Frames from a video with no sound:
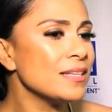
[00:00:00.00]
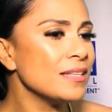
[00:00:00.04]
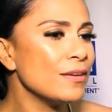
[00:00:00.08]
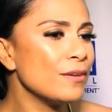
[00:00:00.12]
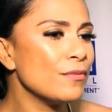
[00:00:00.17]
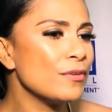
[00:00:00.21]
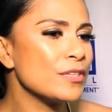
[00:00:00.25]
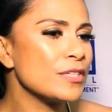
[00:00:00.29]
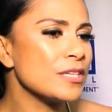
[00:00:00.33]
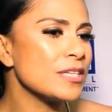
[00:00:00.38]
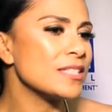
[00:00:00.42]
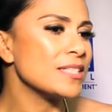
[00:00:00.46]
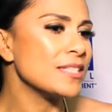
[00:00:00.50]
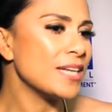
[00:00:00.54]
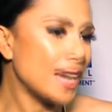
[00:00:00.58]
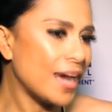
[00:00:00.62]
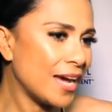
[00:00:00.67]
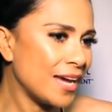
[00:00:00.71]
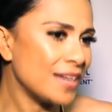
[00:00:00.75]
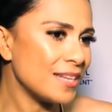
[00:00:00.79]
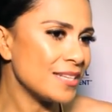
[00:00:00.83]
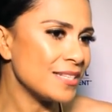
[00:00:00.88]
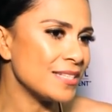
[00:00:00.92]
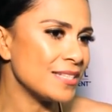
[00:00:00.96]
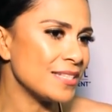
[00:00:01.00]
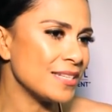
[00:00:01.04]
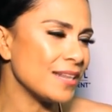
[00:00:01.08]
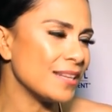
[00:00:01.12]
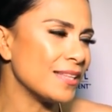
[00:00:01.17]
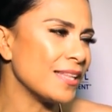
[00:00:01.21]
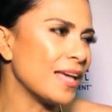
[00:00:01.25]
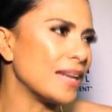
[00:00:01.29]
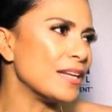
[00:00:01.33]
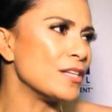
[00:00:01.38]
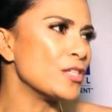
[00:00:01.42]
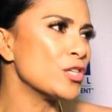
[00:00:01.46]
delivers a taste
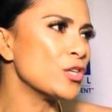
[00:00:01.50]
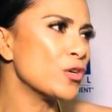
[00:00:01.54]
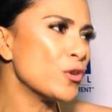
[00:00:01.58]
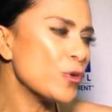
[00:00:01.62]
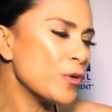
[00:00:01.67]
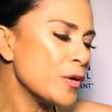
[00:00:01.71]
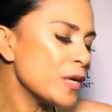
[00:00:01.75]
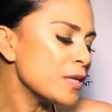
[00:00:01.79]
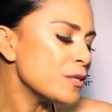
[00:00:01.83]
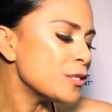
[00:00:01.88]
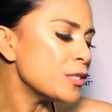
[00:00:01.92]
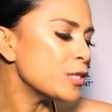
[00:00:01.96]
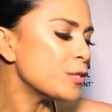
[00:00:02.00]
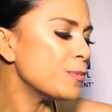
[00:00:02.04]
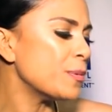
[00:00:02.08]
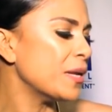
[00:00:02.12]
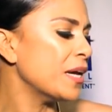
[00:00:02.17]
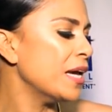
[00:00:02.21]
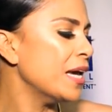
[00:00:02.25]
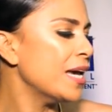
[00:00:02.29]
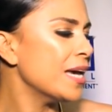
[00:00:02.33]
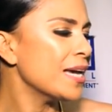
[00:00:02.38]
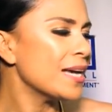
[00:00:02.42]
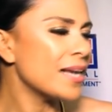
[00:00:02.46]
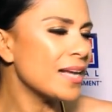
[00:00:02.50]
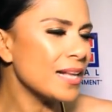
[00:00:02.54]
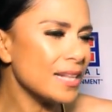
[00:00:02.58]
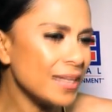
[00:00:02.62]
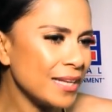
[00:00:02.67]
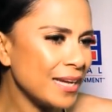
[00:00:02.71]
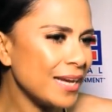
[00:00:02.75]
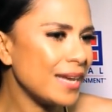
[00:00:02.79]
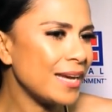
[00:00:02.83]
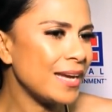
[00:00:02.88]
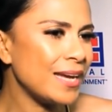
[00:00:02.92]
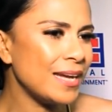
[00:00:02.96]
that is crisp,
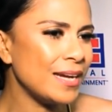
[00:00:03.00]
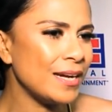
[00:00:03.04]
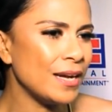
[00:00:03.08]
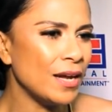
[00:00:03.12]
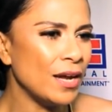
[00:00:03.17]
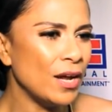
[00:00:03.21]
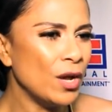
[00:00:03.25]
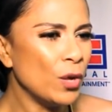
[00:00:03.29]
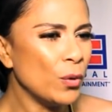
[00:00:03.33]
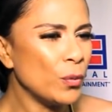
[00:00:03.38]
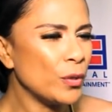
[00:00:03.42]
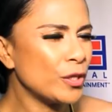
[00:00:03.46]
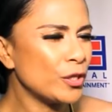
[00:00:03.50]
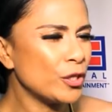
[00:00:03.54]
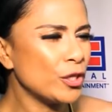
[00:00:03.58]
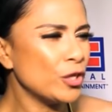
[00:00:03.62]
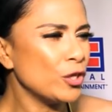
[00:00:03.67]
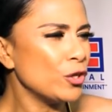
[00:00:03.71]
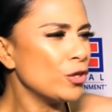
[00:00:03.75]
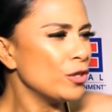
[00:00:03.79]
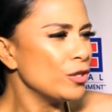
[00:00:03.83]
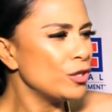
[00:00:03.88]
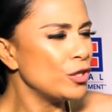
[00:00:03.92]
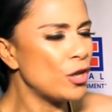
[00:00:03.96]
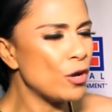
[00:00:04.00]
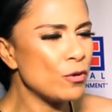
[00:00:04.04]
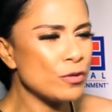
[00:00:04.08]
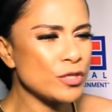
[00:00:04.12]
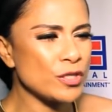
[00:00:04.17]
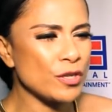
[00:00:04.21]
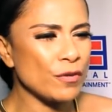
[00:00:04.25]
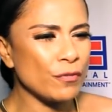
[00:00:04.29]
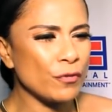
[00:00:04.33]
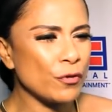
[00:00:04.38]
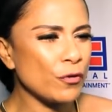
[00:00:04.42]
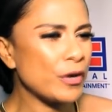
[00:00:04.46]
clean, with
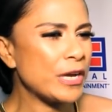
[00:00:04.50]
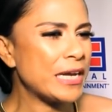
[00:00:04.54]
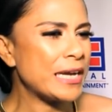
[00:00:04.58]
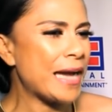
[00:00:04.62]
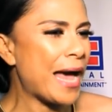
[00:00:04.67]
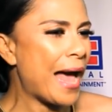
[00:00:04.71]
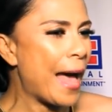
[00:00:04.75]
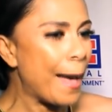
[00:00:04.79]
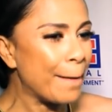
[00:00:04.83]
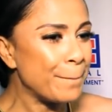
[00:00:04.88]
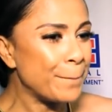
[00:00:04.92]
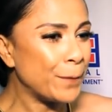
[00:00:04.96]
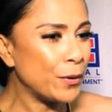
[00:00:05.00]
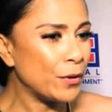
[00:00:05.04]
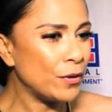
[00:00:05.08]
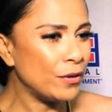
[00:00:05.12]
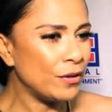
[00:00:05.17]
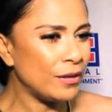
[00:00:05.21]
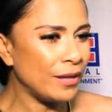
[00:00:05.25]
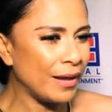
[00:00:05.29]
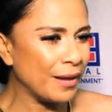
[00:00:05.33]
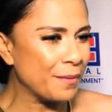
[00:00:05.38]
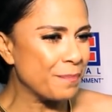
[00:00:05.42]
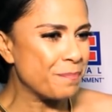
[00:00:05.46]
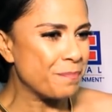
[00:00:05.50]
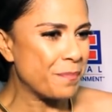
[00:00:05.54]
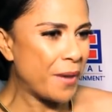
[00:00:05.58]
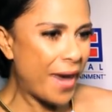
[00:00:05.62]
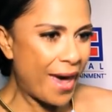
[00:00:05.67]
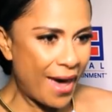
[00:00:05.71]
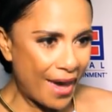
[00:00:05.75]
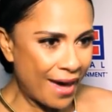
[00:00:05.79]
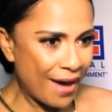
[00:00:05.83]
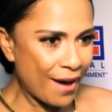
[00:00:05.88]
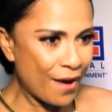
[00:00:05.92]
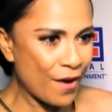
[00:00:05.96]
notes of green apple and
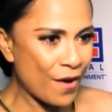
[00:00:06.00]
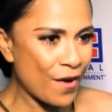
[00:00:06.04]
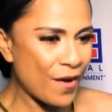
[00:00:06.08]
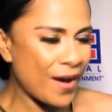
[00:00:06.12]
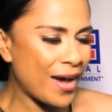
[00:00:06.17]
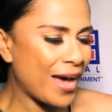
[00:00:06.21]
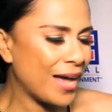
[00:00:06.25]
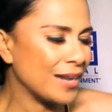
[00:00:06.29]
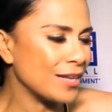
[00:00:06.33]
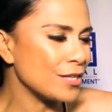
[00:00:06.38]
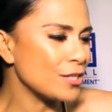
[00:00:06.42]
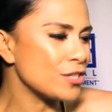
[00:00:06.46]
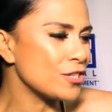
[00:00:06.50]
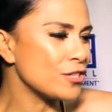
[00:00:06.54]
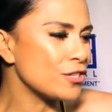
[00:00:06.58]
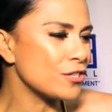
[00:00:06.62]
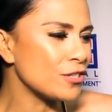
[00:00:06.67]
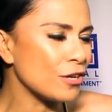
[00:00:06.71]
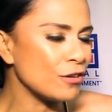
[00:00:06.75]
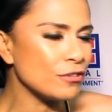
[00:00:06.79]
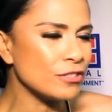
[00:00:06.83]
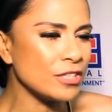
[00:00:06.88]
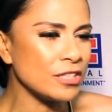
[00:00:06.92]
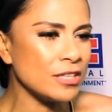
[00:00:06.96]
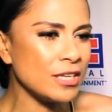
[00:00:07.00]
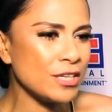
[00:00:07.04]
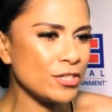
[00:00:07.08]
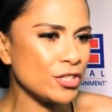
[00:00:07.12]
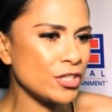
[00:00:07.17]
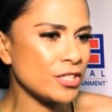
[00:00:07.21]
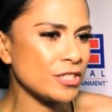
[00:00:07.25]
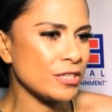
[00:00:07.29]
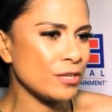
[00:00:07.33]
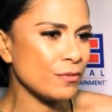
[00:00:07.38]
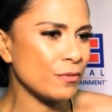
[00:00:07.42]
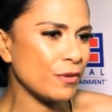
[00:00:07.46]
pear, and it's so
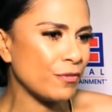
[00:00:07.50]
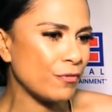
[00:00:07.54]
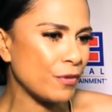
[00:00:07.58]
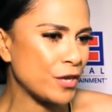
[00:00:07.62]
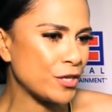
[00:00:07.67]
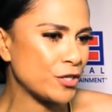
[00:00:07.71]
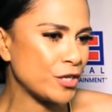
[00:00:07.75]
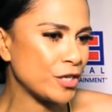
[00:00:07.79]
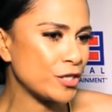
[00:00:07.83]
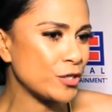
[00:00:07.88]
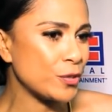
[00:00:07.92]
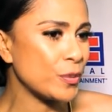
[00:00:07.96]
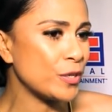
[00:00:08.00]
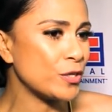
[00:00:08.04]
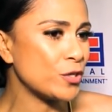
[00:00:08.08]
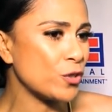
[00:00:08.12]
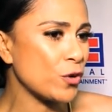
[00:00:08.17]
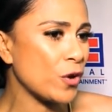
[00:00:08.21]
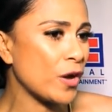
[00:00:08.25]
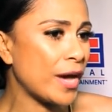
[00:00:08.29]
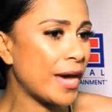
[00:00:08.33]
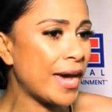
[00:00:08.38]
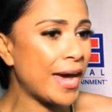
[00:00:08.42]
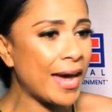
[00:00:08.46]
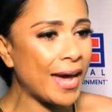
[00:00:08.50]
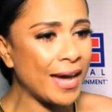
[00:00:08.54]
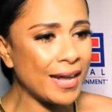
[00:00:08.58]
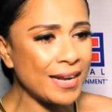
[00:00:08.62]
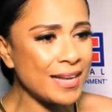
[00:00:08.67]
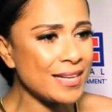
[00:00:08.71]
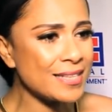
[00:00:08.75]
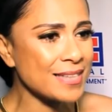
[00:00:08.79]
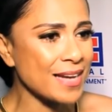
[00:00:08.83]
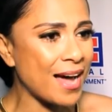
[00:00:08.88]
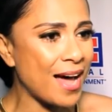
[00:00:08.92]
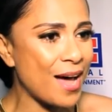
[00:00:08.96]
delicious and refreshing to enjoy
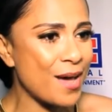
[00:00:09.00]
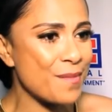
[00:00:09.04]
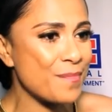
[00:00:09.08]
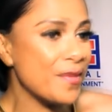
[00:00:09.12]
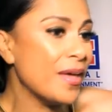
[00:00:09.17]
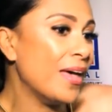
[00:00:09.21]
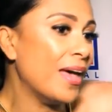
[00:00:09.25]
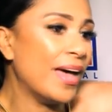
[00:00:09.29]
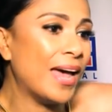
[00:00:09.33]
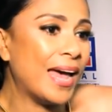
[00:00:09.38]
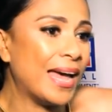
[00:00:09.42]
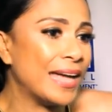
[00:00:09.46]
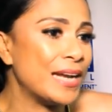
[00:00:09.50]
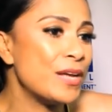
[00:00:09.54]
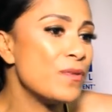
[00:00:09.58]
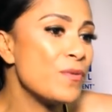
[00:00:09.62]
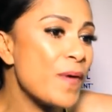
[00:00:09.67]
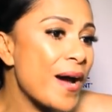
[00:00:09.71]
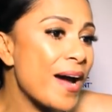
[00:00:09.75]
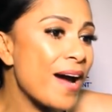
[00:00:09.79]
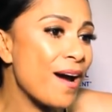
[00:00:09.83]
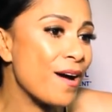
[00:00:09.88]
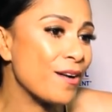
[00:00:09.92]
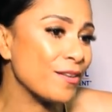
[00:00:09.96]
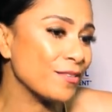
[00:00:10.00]
anytime, anywhere.